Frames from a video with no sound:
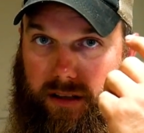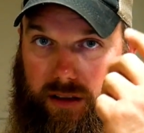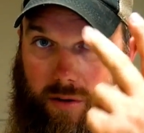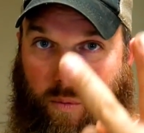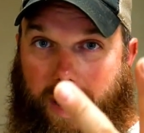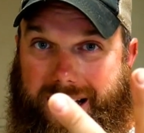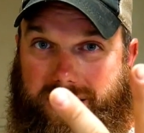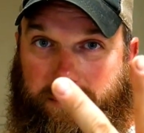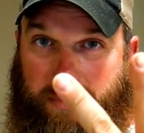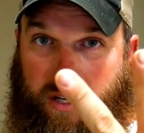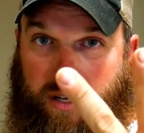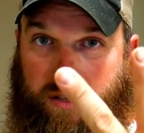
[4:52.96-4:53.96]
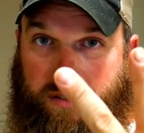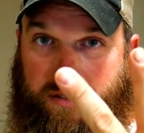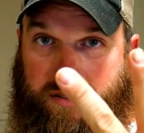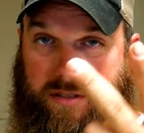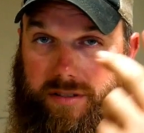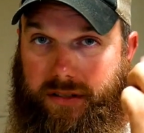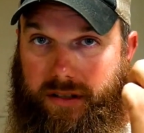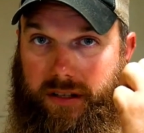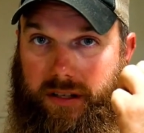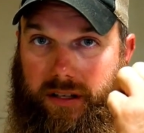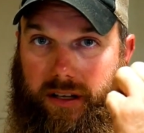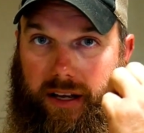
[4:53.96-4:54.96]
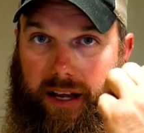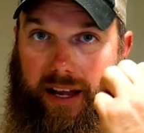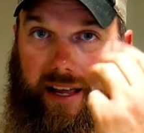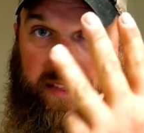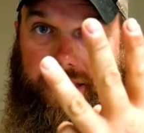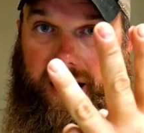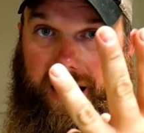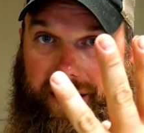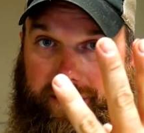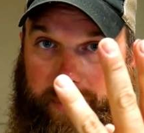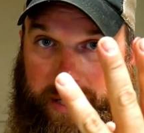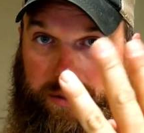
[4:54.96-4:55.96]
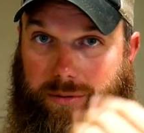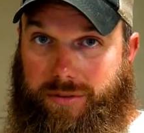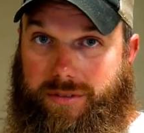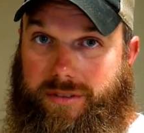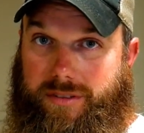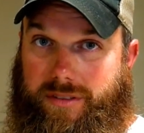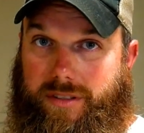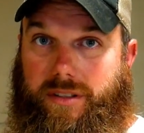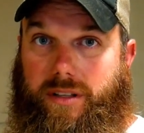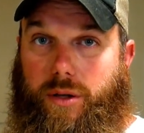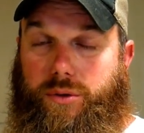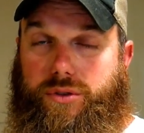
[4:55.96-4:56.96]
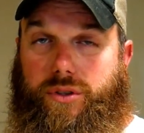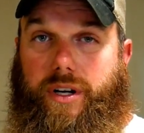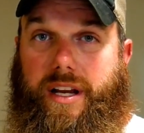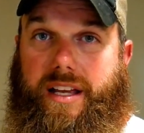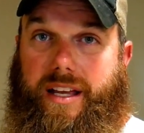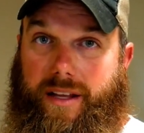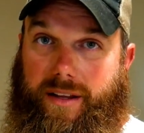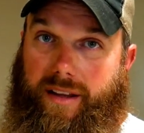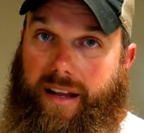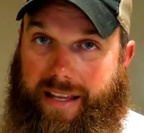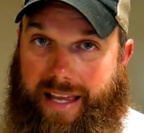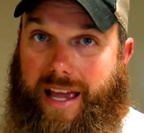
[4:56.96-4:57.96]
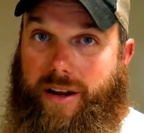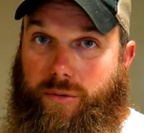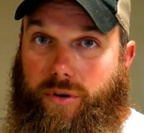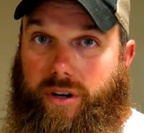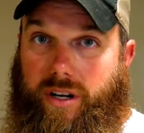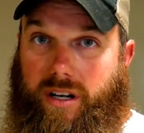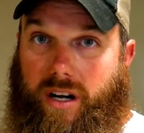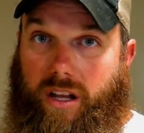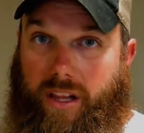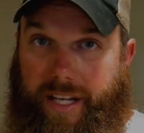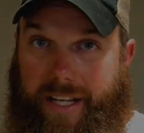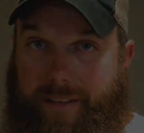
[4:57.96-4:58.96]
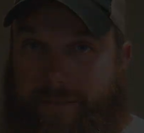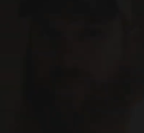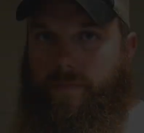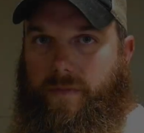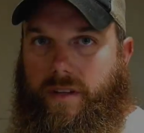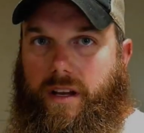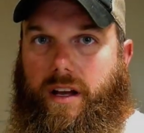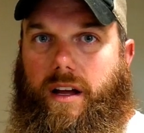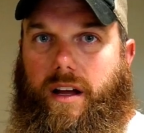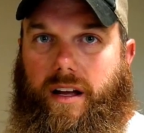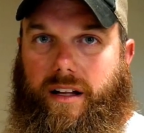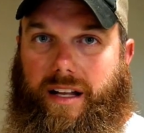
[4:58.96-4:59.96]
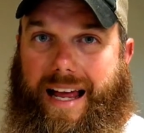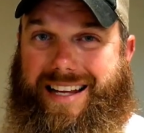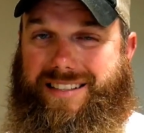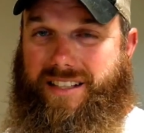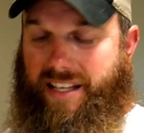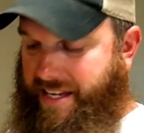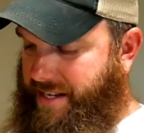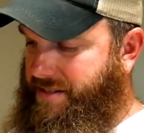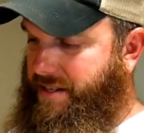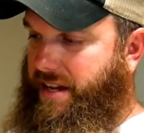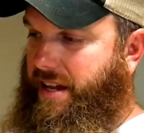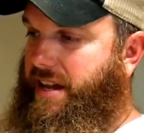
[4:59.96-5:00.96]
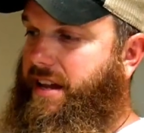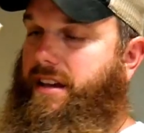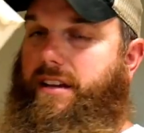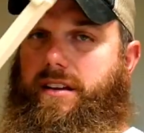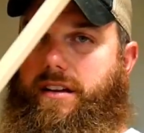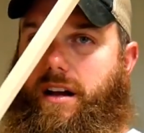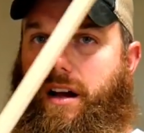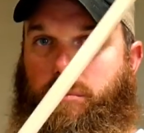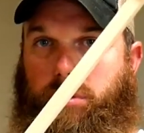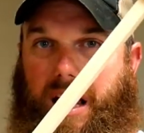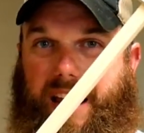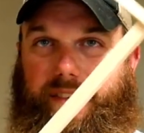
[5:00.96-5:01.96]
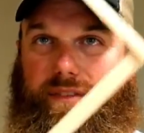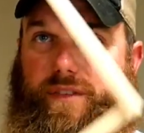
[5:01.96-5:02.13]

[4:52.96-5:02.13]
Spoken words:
the wax moths, and the hive beetles. Those three can run a colony. Lastly is a blank